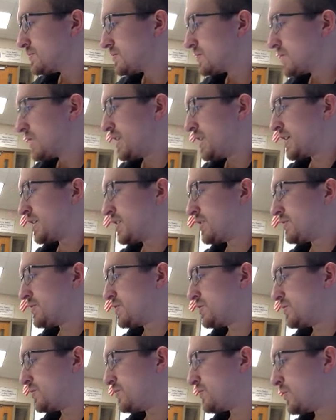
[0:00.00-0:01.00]
Negative
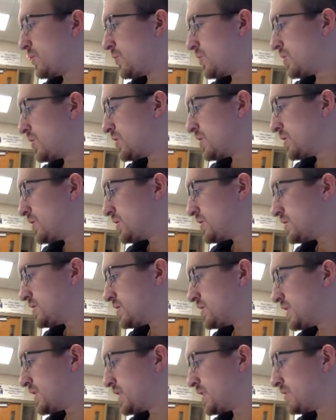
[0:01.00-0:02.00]
2, 4,
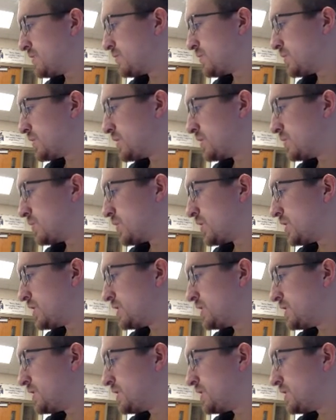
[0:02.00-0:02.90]
negative 1, 1,